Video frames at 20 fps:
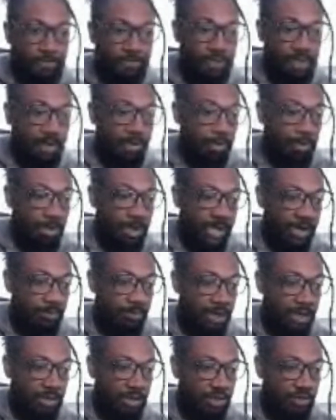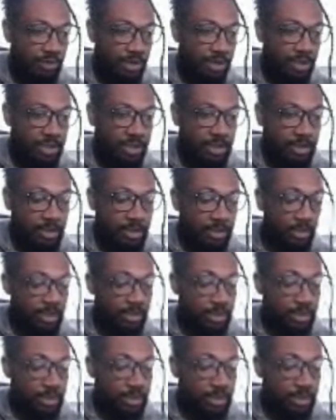Black Reconstruction
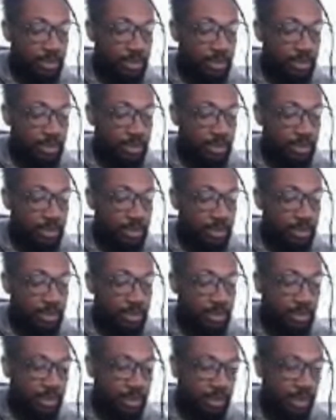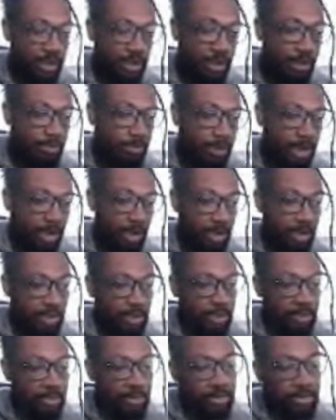in America, W.E.B. Du
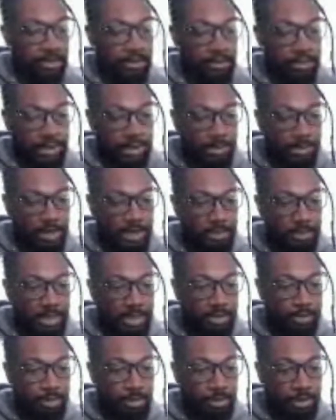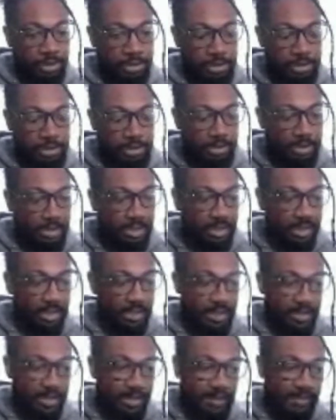Bois.
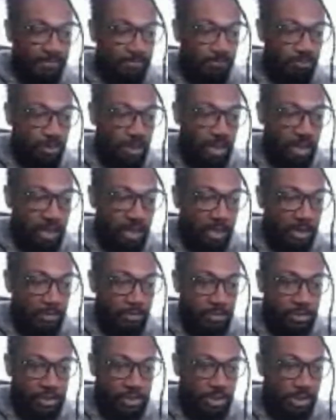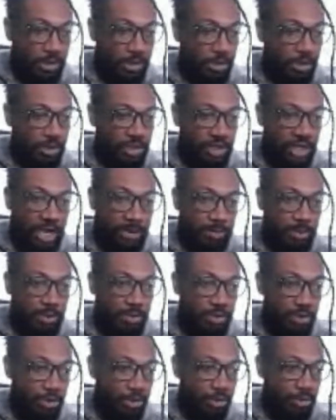Starting on chapter 2. Last week we
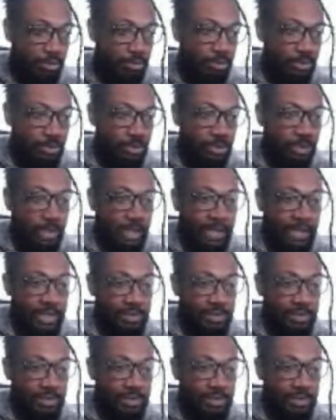did chapter 1.